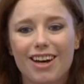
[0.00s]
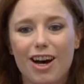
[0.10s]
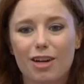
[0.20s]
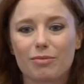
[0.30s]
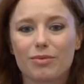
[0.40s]

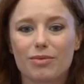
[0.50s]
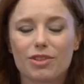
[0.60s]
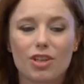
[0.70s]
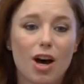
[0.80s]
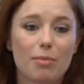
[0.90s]

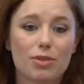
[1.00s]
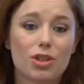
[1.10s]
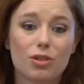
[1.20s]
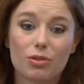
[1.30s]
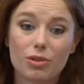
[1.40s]
up
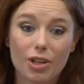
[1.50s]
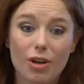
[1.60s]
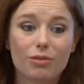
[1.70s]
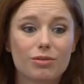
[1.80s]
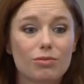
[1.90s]
to, you
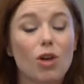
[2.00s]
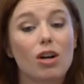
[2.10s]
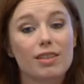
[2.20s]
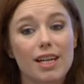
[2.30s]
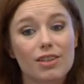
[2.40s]
know,
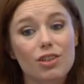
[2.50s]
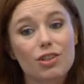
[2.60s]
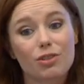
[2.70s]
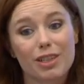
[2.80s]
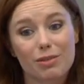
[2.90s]
wrong site
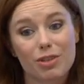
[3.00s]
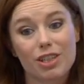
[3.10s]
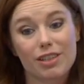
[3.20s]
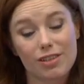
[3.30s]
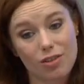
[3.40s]
surgeries,
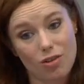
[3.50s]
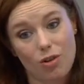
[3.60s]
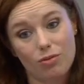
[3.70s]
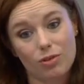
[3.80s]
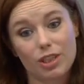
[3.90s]
which is
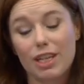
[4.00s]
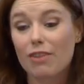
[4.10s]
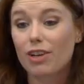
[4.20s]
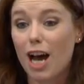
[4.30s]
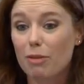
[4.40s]
hopefully
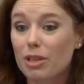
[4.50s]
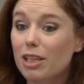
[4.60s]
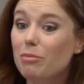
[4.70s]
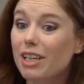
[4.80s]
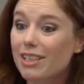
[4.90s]
never
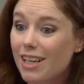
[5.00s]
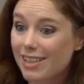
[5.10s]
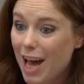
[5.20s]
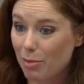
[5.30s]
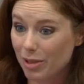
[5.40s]
happening, but it
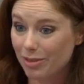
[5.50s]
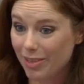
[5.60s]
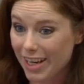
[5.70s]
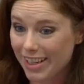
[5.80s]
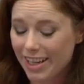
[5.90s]
does happen,
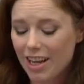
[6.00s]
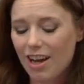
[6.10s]
right?